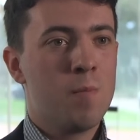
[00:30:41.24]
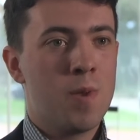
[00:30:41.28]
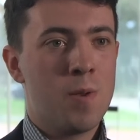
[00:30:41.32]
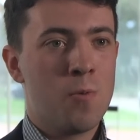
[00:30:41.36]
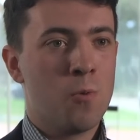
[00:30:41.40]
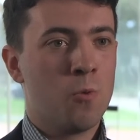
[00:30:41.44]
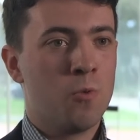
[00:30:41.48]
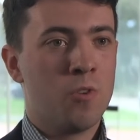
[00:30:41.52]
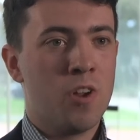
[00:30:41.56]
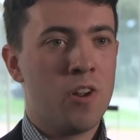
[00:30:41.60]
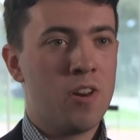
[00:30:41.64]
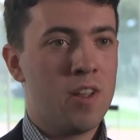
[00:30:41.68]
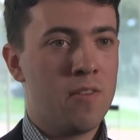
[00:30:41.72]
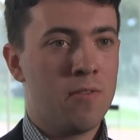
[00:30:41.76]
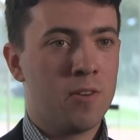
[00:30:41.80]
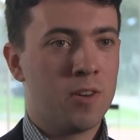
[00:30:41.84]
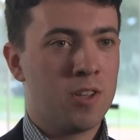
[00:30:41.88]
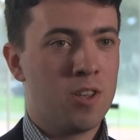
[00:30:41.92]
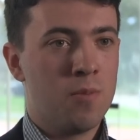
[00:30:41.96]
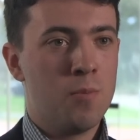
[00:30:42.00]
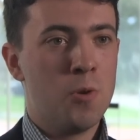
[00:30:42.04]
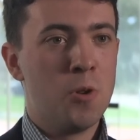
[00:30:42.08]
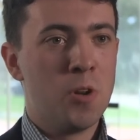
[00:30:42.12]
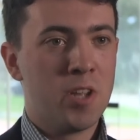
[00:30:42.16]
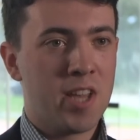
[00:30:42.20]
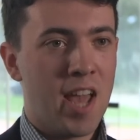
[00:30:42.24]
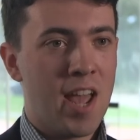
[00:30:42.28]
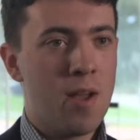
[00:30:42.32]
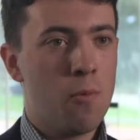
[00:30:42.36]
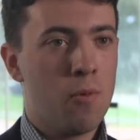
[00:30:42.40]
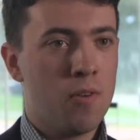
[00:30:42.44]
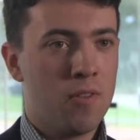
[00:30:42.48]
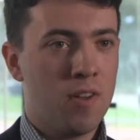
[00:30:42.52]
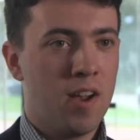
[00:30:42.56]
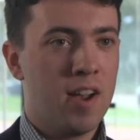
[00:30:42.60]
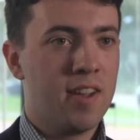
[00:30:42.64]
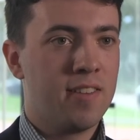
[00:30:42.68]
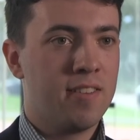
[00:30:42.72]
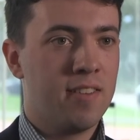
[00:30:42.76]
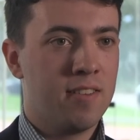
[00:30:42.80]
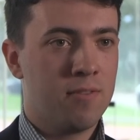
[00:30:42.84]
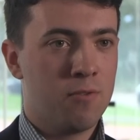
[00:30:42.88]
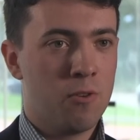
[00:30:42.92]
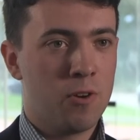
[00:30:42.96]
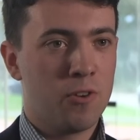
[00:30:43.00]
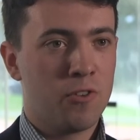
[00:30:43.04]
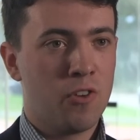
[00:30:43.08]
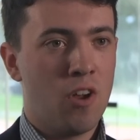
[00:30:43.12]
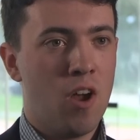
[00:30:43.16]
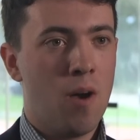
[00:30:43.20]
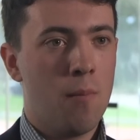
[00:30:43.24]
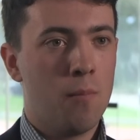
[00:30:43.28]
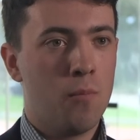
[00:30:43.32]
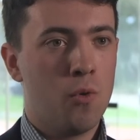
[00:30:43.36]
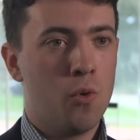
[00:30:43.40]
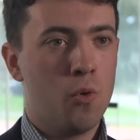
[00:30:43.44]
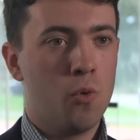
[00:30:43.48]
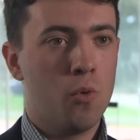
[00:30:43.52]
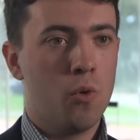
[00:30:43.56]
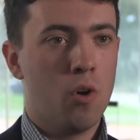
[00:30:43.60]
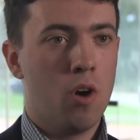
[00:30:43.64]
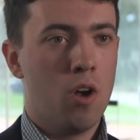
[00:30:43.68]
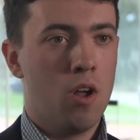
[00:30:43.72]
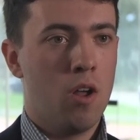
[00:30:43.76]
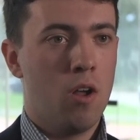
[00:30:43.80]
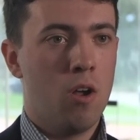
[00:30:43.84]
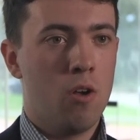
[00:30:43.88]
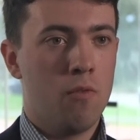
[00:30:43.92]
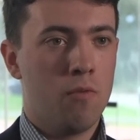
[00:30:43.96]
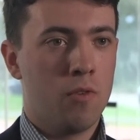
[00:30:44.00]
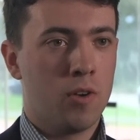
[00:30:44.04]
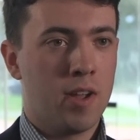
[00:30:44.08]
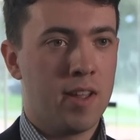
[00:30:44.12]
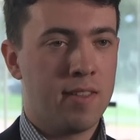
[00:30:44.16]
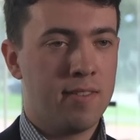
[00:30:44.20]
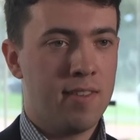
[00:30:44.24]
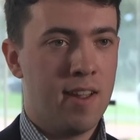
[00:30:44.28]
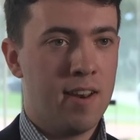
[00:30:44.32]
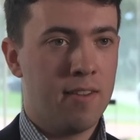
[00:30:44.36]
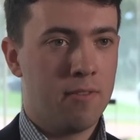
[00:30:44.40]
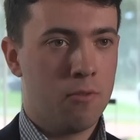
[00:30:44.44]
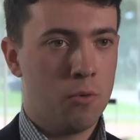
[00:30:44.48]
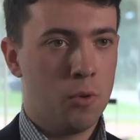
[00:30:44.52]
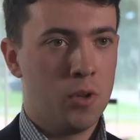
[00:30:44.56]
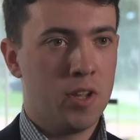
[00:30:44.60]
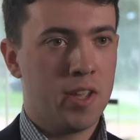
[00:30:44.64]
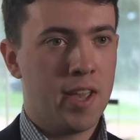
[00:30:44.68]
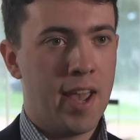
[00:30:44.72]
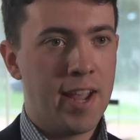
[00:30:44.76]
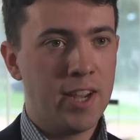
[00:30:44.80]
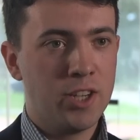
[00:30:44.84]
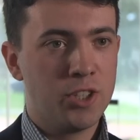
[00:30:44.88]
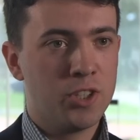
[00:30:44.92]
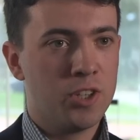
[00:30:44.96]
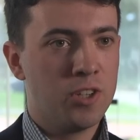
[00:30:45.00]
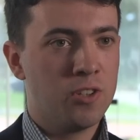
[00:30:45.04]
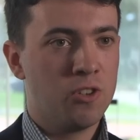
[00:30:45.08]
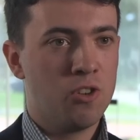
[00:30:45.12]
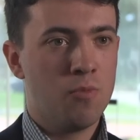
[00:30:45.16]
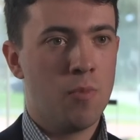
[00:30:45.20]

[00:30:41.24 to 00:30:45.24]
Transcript: who don't even communicate with ISIS, for example, over telecommunications.